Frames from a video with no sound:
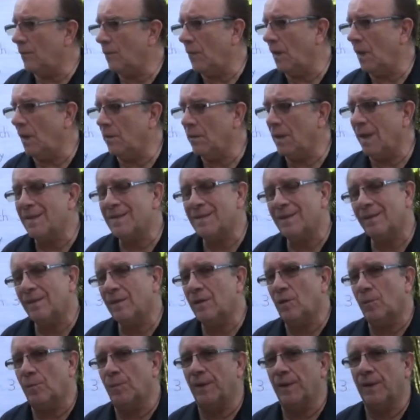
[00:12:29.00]
that's a
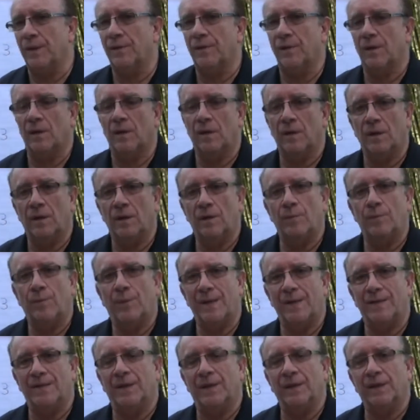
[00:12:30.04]
little bit of
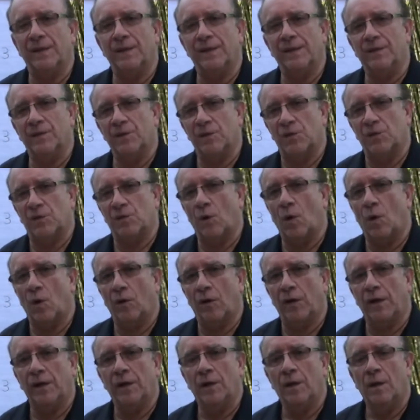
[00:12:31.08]
basically the
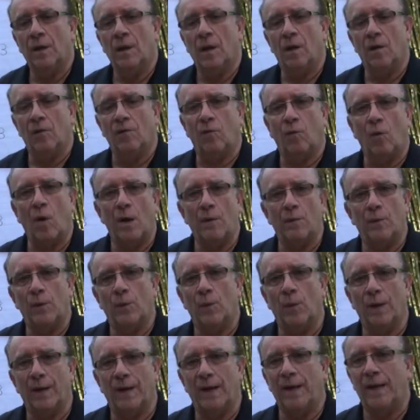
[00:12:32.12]
story of why we
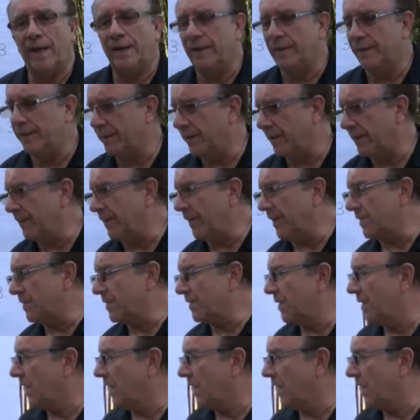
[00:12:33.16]
went ahead and did this.